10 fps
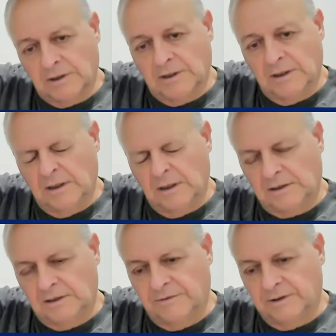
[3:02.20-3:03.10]
uh,
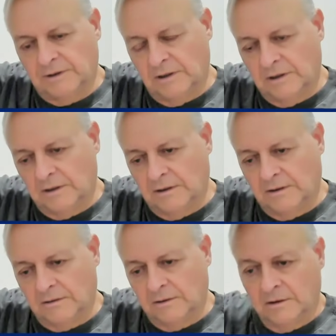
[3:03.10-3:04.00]

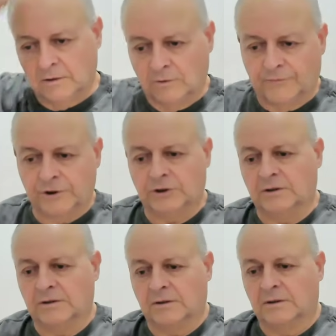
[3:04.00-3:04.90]
activity
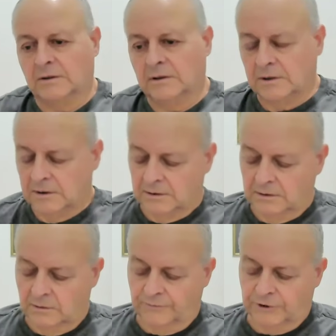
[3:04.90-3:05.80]
official
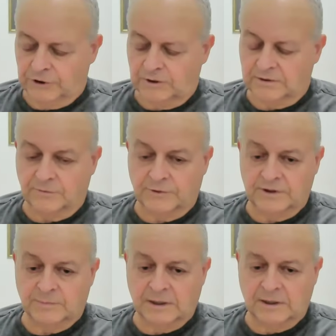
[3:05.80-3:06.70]
officials of
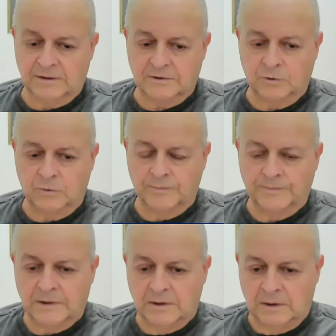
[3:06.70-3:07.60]
Hezbollah.
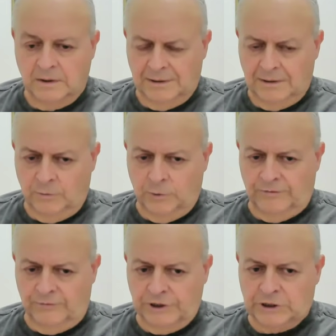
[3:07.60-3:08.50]
So we
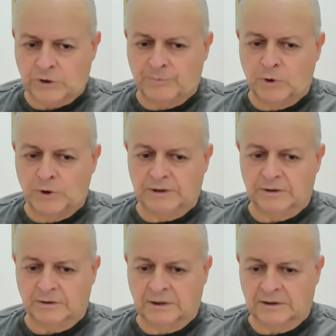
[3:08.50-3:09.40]
have reached a
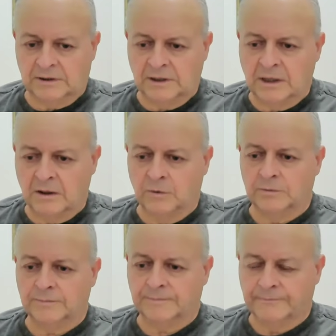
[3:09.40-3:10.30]
point that
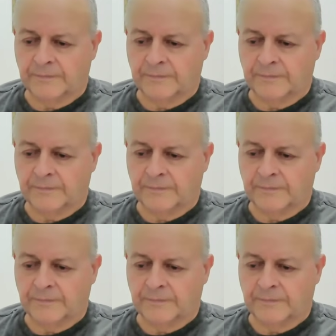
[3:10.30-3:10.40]
now